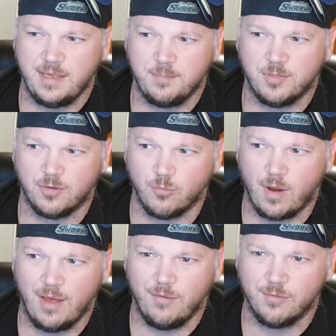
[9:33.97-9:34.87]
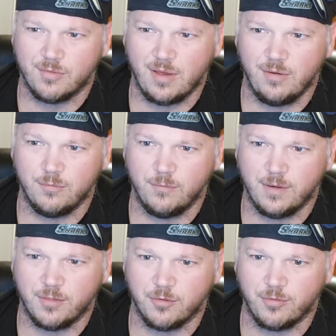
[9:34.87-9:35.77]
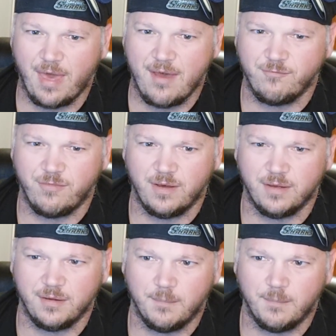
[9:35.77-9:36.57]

keep the grounds out when they're that fine.